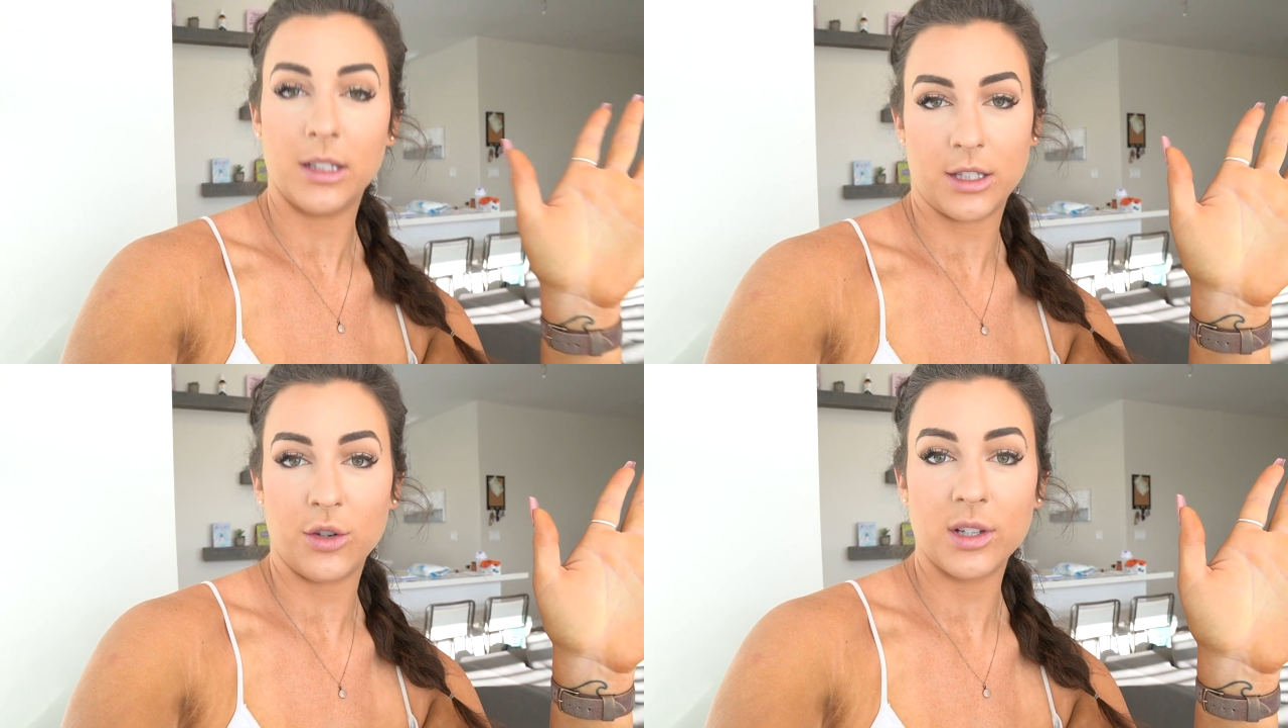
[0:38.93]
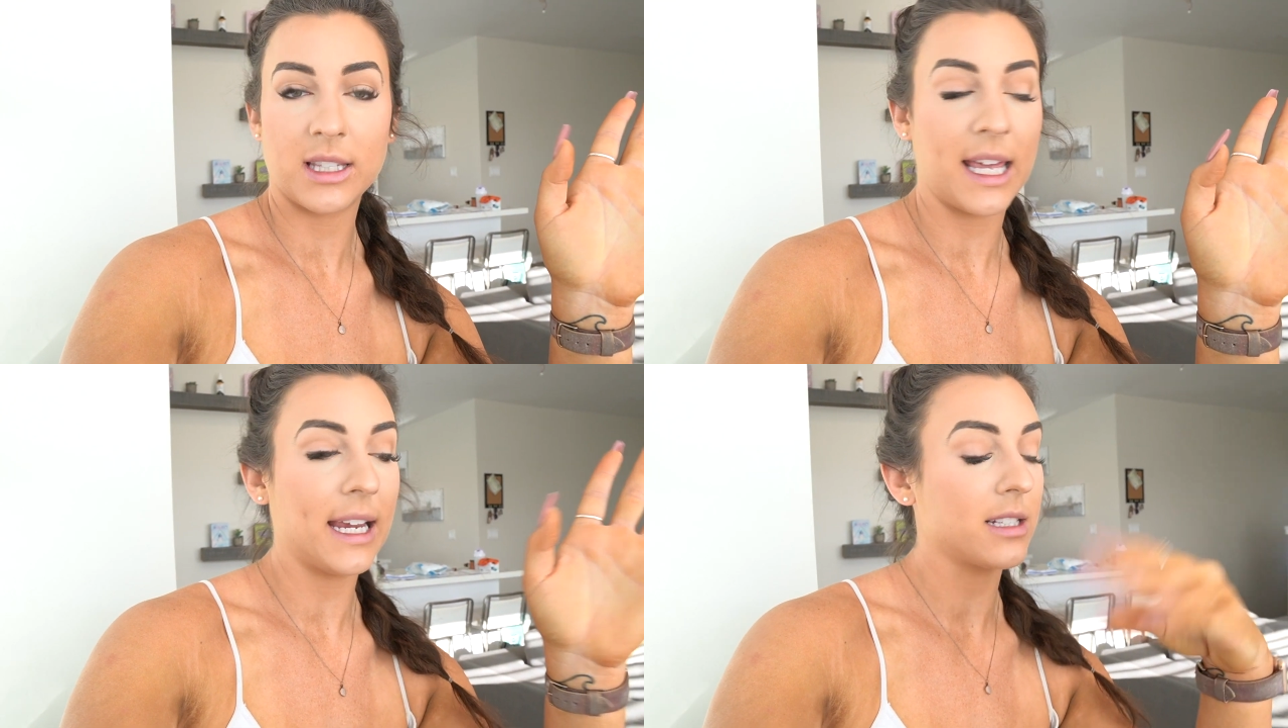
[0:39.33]
let's do
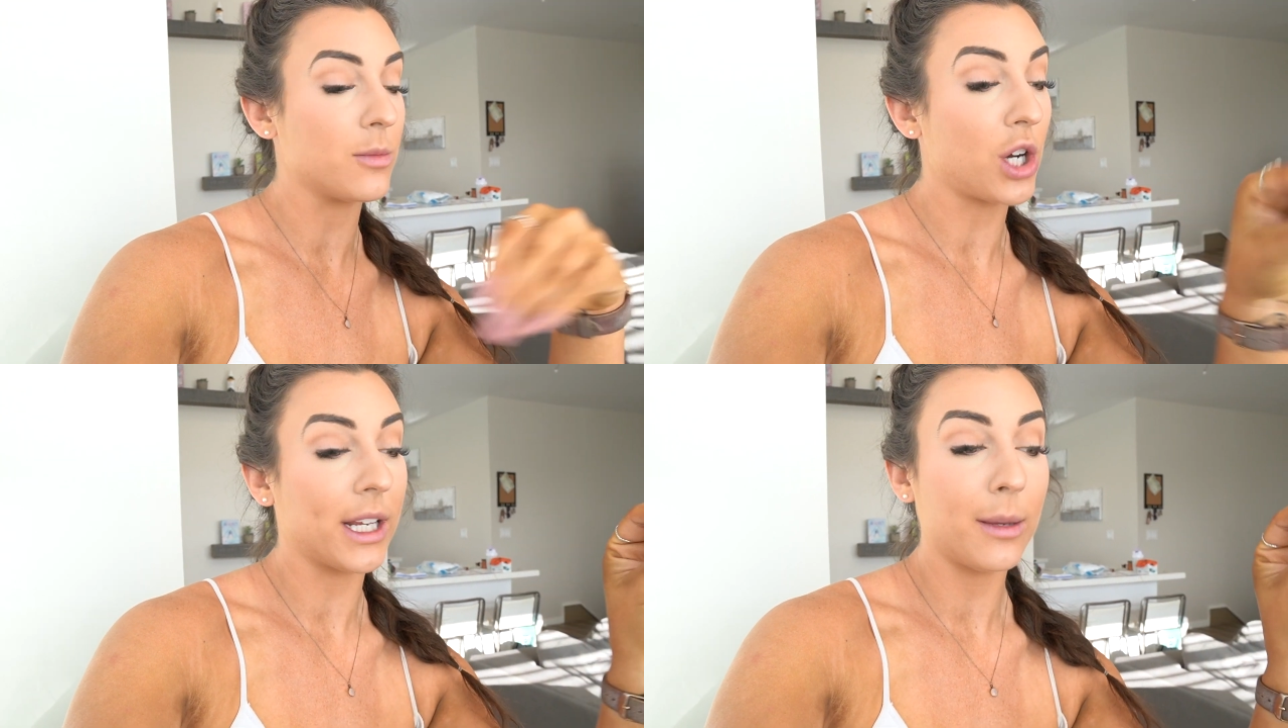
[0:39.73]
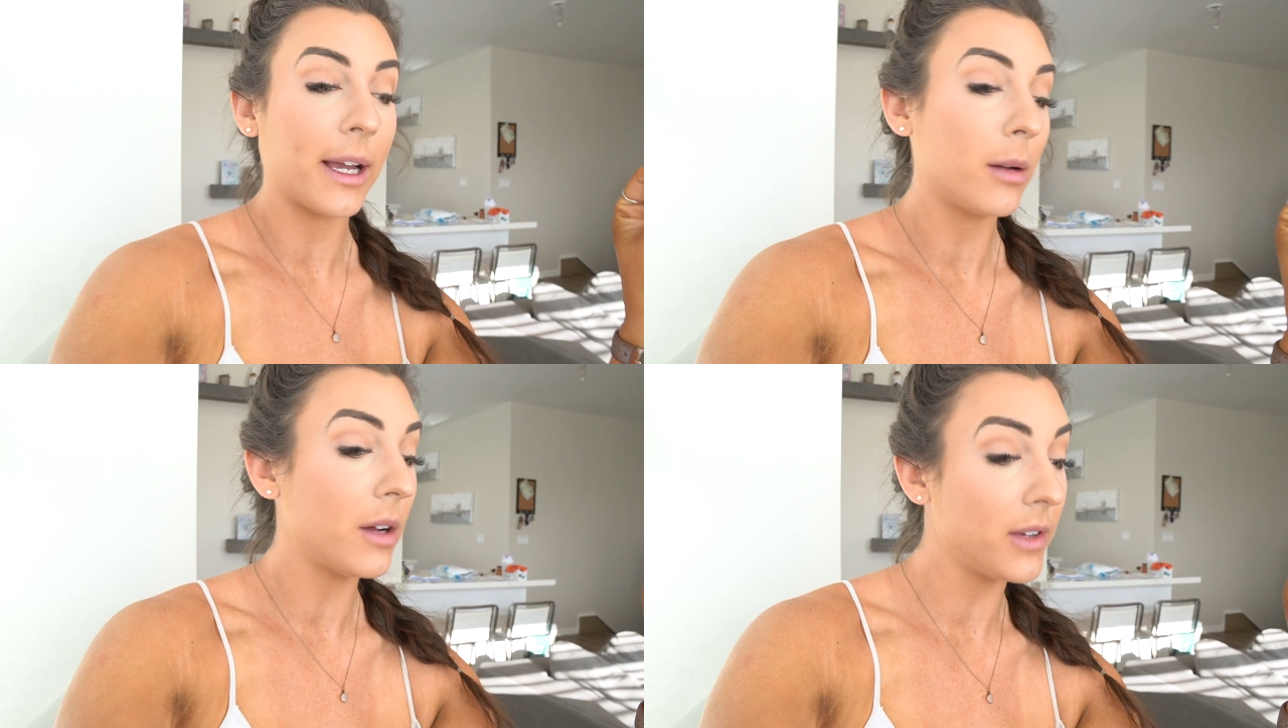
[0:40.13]
this thing, because I'm trying to get
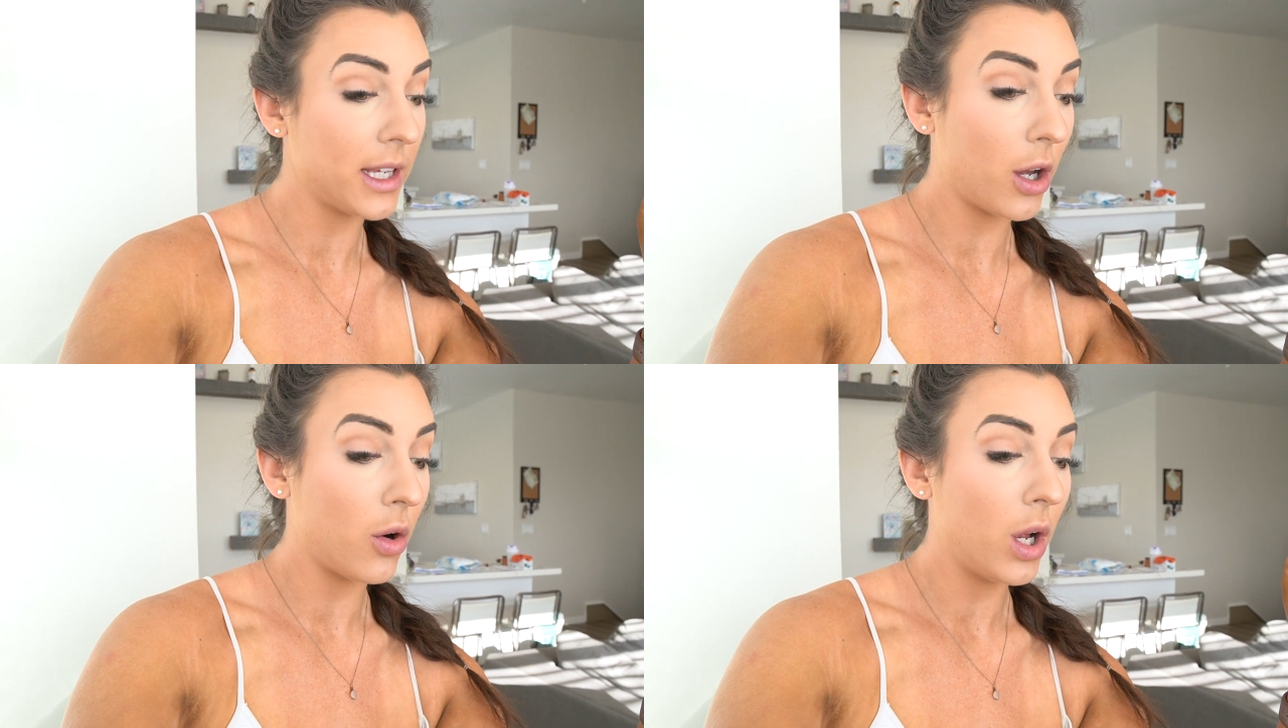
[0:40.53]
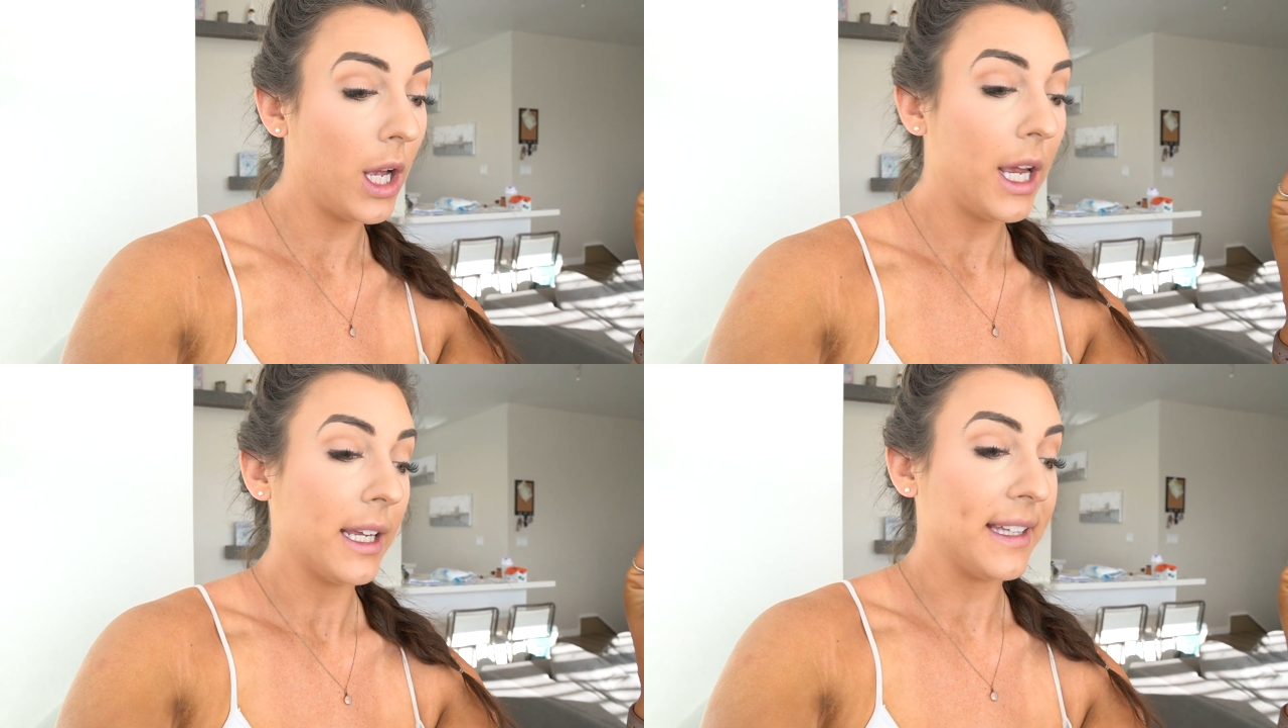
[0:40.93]
back on my video
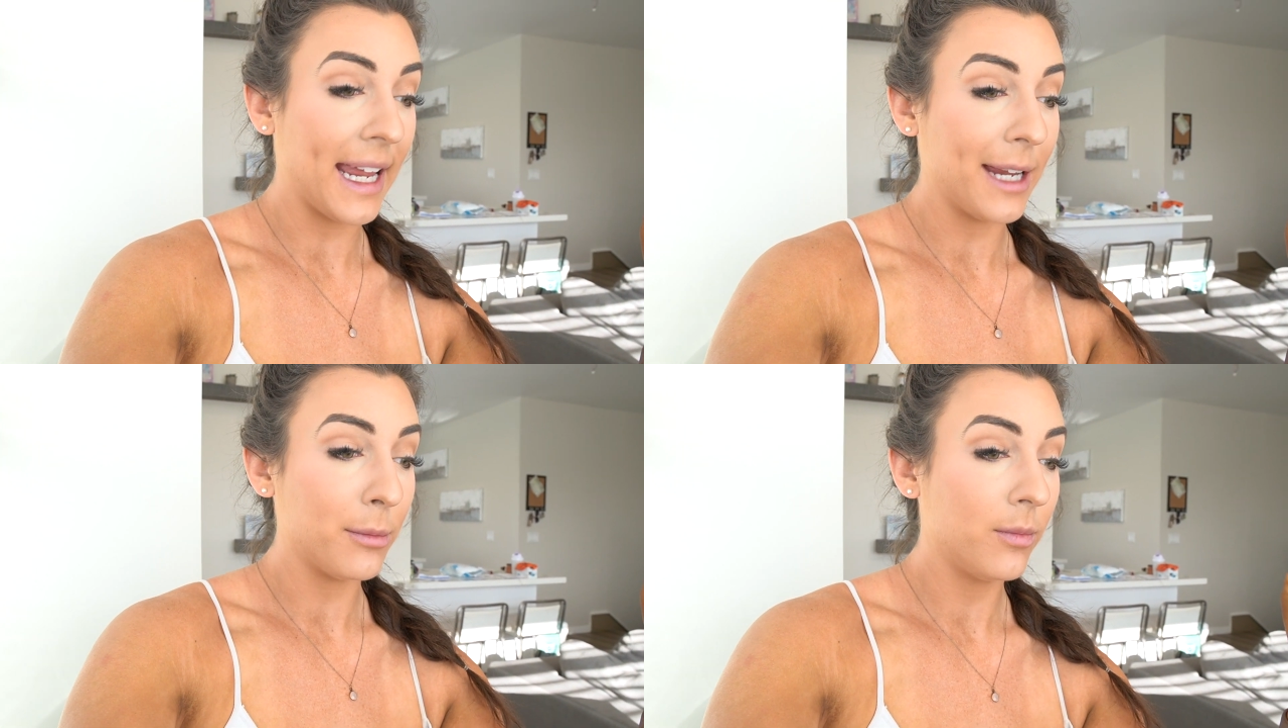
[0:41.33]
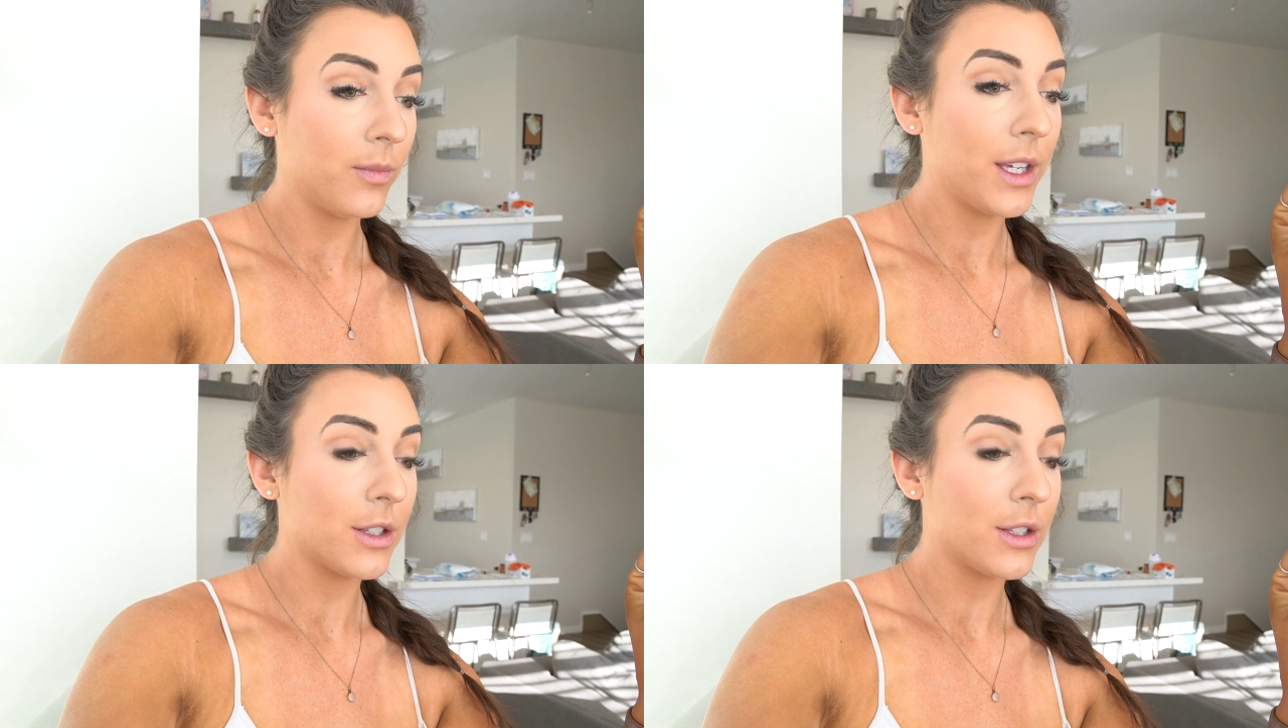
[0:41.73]
game.